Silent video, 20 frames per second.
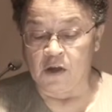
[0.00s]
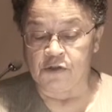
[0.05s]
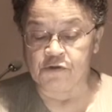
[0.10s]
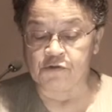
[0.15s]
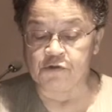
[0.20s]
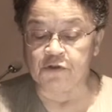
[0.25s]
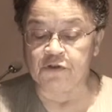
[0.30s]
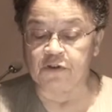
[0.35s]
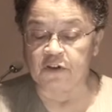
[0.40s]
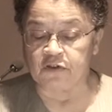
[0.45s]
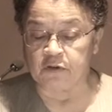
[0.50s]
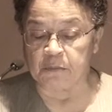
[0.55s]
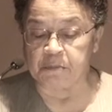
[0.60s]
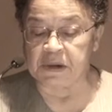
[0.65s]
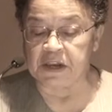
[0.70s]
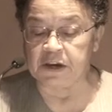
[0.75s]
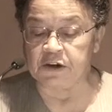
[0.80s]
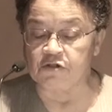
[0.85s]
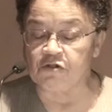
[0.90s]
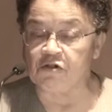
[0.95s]
through
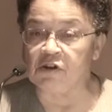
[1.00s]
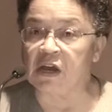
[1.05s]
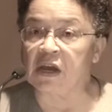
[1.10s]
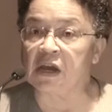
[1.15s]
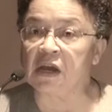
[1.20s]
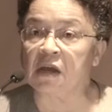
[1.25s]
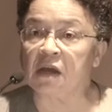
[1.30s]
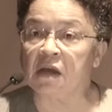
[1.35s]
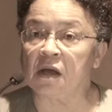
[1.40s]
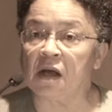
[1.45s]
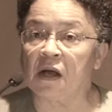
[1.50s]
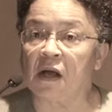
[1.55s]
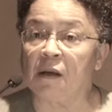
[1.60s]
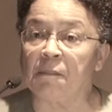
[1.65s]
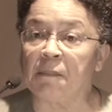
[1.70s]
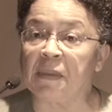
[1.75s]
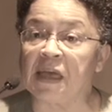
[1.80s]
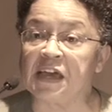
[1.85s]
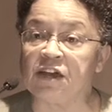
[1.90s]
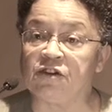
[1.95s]
disciplinary
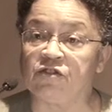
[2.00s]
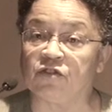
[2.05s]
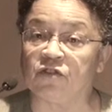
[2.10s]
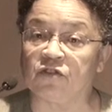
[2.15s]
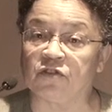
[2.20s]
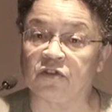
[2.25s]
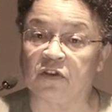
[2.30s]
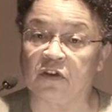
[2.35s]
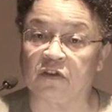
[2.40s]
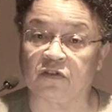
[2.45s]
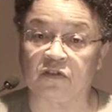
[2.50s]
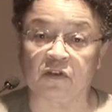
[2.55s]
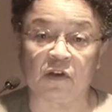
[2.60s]
um, agencies.